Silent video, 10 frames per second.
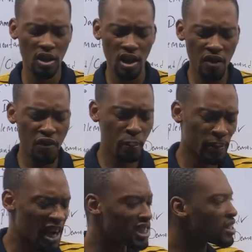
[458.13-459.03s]
If the
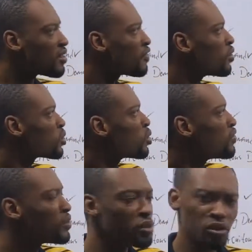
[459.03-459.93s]
price for
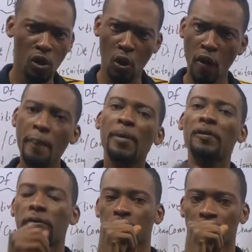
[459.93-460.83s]
stove goes up,
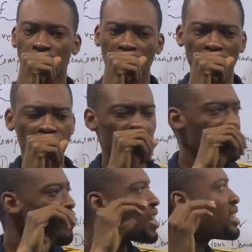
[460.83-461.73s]

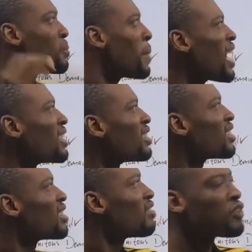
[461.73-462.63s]
the demand
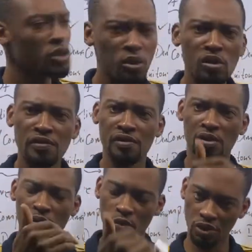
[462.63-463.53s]
for stove
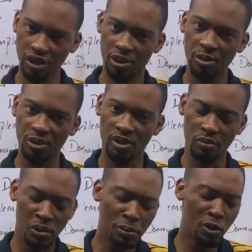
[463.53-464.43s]
will reduce.
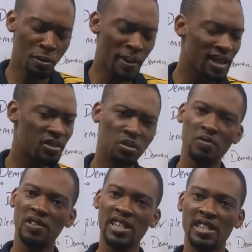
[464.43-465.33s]
People will be buying
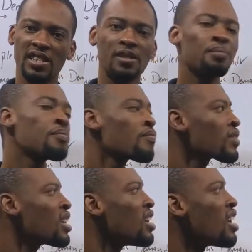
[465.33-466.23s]
stove less.
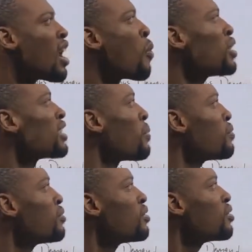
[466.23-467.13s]
And what
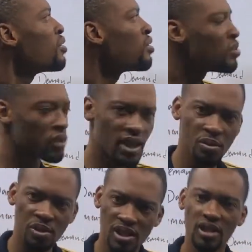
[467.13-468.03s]
happens to
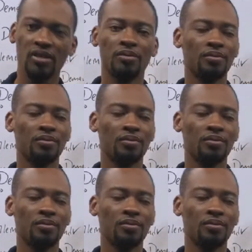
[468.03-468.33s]
kerosene?